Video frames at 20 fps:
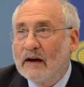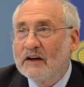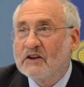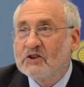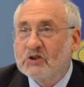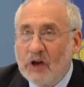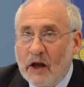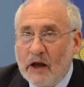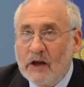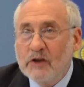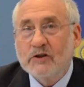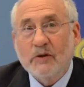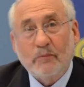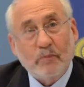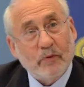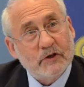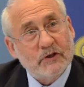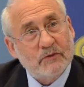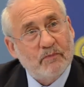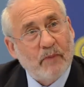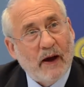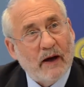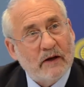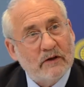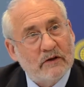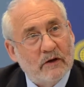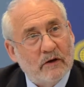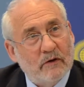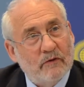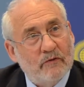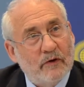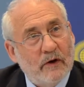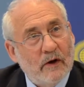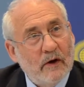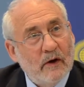change in perspective.